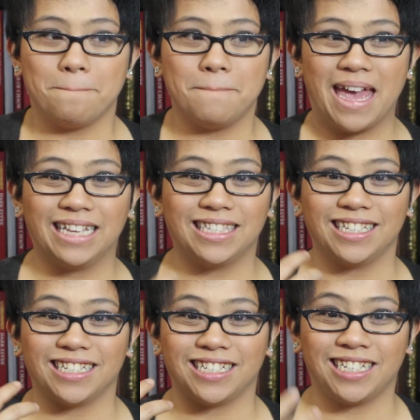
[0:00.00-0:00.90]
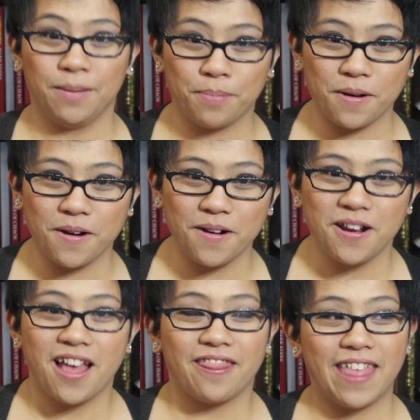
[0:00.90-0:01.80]
makes it cheaper
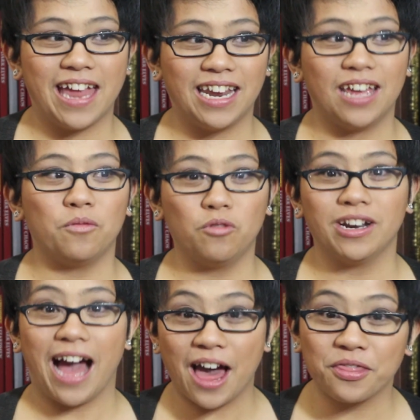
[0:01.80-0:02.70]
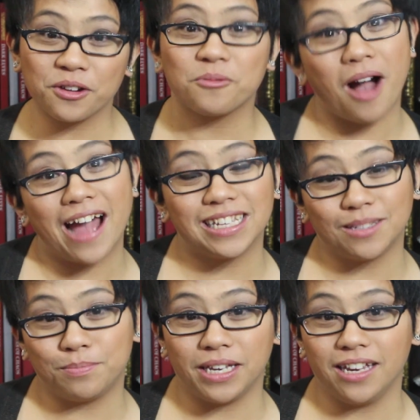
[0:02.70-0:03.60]
than it would
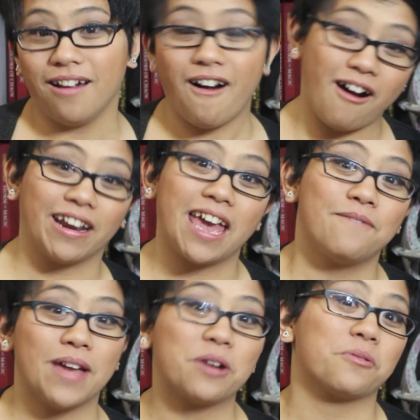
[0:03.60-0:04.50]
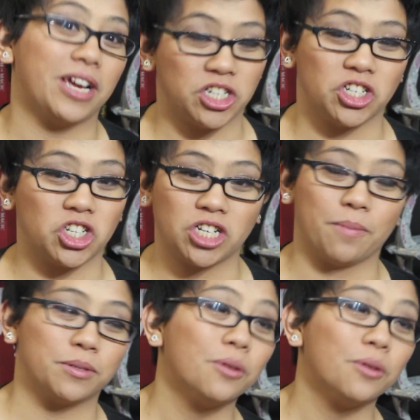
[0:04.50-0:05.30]
otherwise be on a Federation ship.